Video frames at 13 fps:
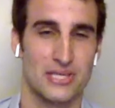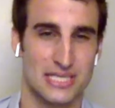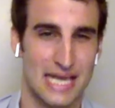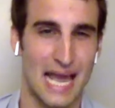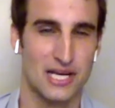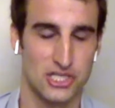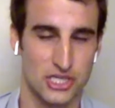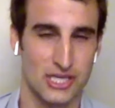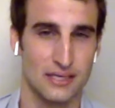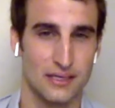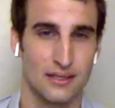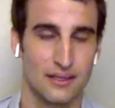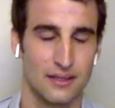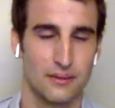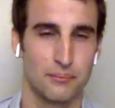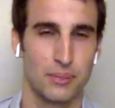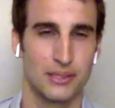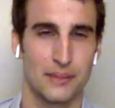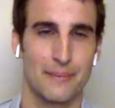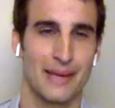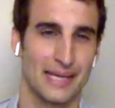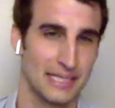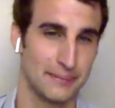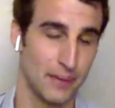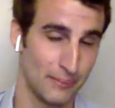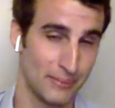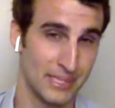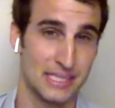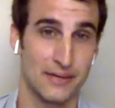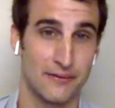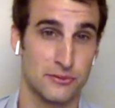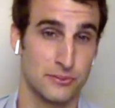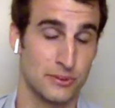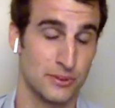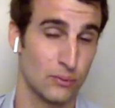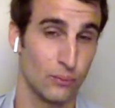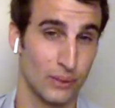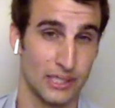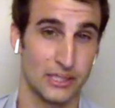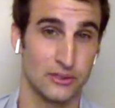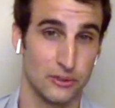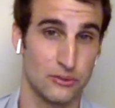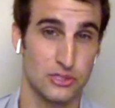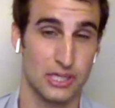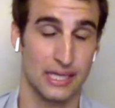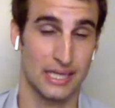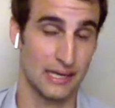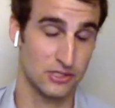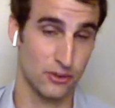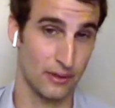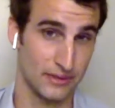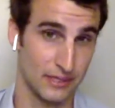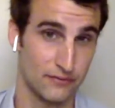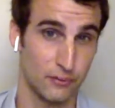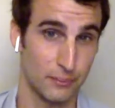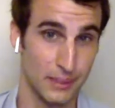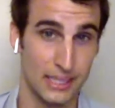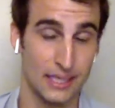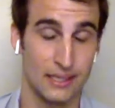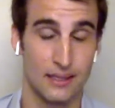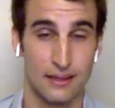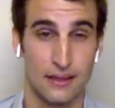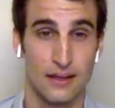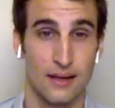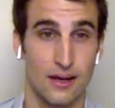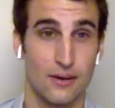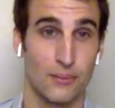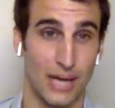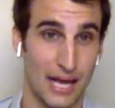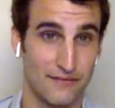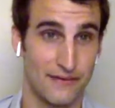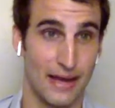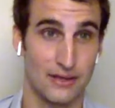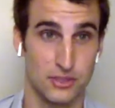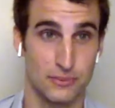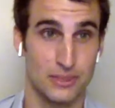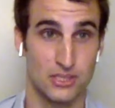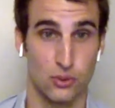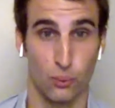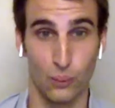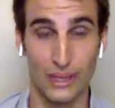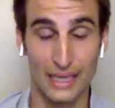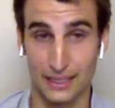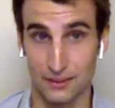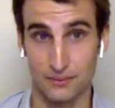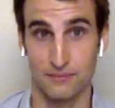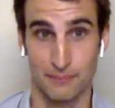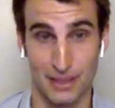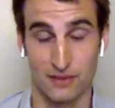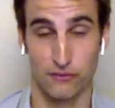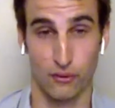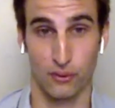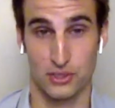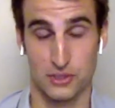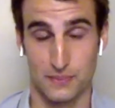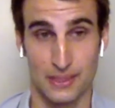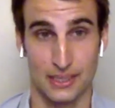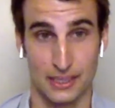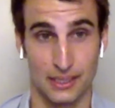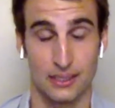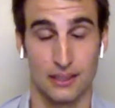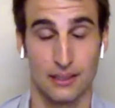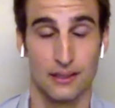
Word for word: the stat sheet, but they make a big difference between winning and losing. And so I think for me, what I found to be to win, metaphorically speaking,